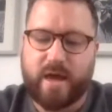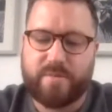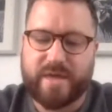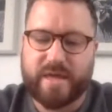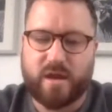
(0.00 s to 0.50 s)

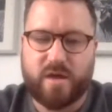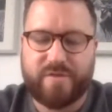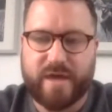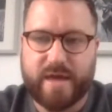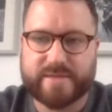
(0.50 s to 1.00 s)
in
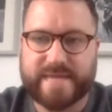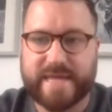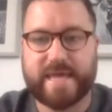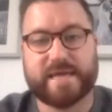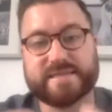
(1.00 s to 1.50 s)
either
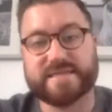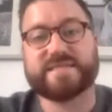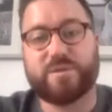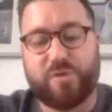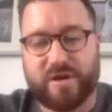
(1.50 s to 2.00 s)
taking
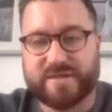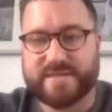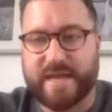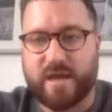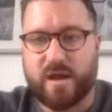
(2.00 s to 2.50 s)
existing product and
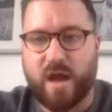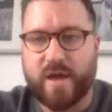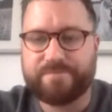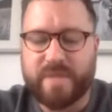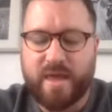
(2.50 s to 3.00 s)
selling
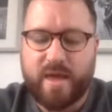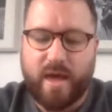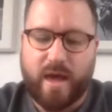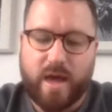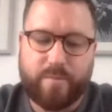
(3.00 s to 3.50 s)
online,
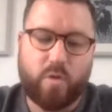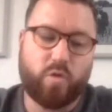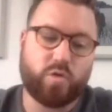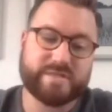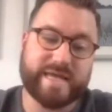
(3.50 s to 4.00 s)

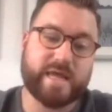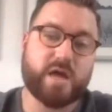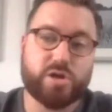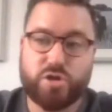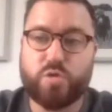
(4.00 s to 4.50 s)
or taking a
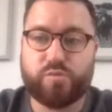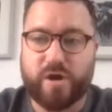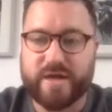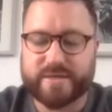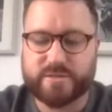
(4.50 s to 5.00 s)
new
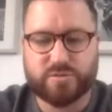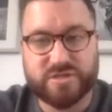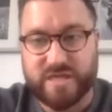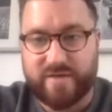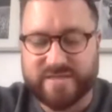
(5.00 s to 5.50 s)
product or
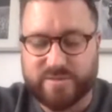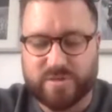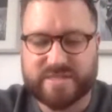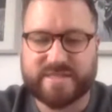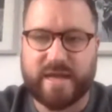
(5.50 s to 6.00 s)
service they want
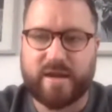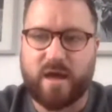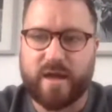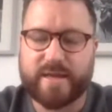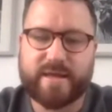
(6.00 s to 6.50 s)
to sell
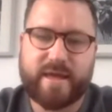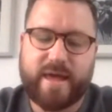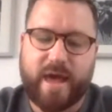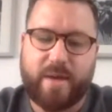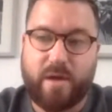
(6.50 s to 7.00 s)
online.
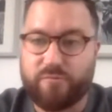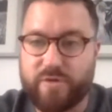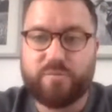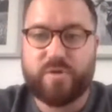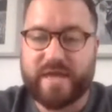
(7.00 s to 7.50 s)
And
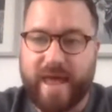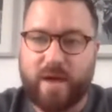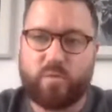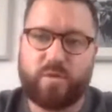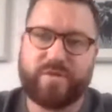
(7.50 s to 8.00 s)
really we can help
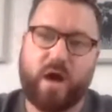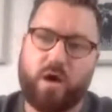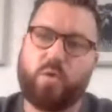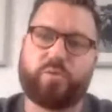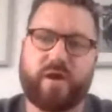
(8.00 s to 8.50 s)
them with the
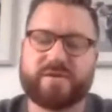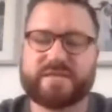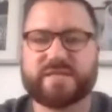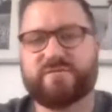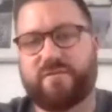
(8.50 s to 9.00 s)
whole
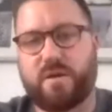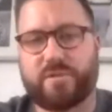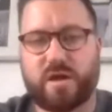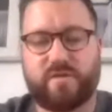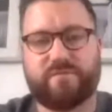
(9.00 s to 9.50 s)
process from
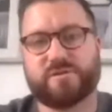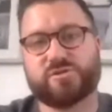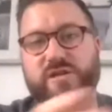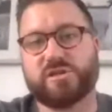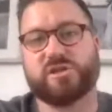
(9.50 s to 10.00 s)
kind of
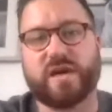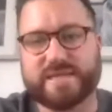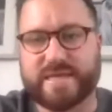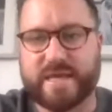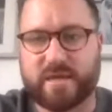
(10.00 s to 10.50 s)

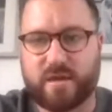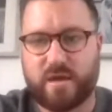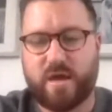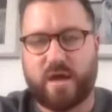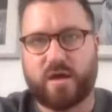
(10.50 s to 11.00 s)
strategizing
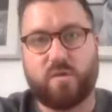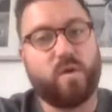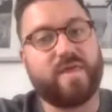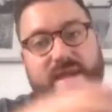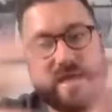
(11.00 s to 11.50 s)
kind of where
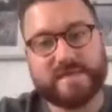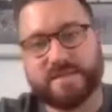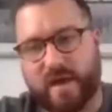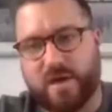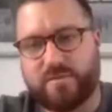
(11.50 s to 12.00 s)
they need to
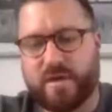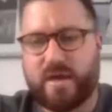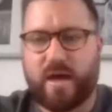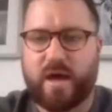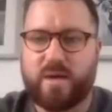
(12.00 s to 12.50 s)
go,
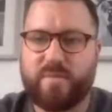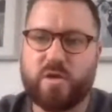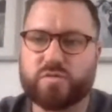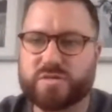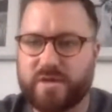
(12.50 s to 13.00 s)
and
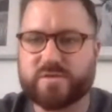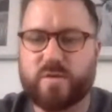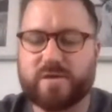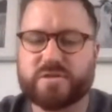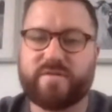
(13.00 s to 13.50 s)
also as
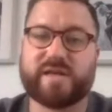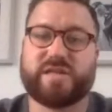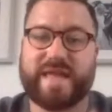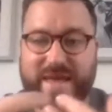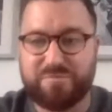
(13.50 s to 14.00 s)
well sort of
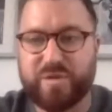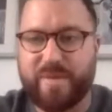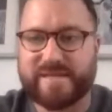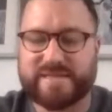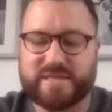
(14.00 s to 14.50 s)
actually
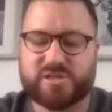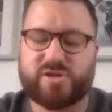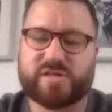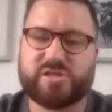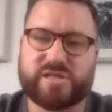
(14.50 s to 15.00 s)
implementing the
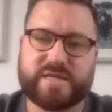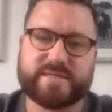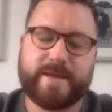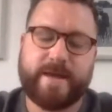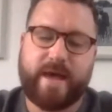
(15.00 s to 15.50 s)

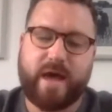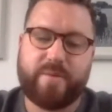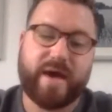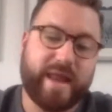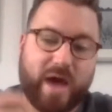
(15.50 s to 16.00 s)
strategies,
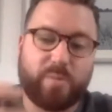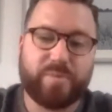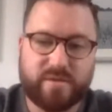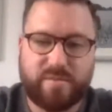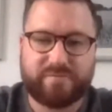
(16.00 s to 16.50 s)
and
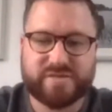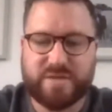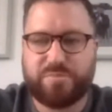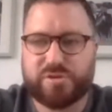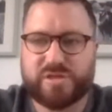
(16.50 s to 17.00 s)
helping them
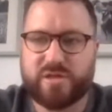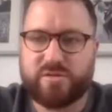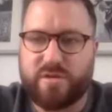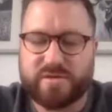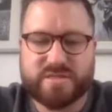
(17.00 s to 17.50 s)
obviously push it
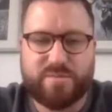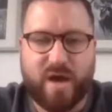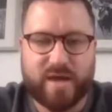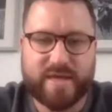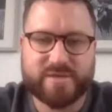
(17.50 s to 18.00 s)
through onto the
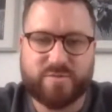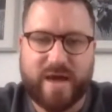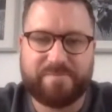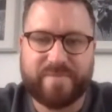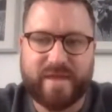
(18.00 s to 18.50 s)
market as
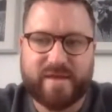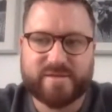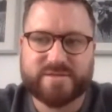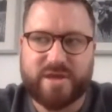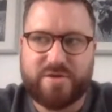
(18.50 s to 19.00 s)
well.
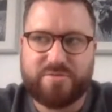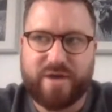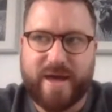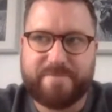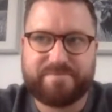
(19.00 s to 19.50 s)
So
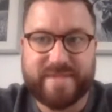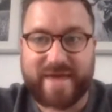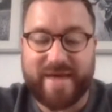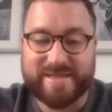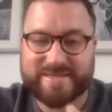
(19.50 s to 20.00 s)
yeah,
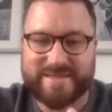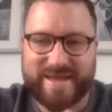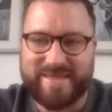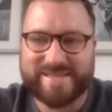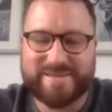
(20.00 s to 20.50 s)
that's
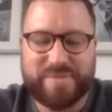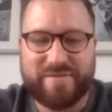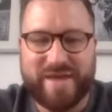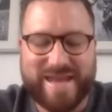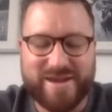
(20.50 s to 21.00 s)
a bit of
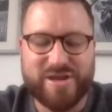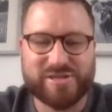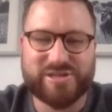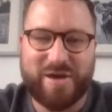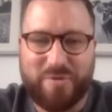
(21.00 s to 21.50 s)
it in a
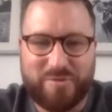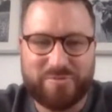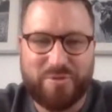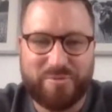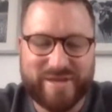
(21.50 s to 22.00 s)
nutshell
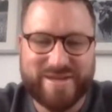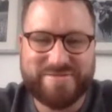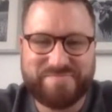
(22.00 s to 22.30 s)
what we do.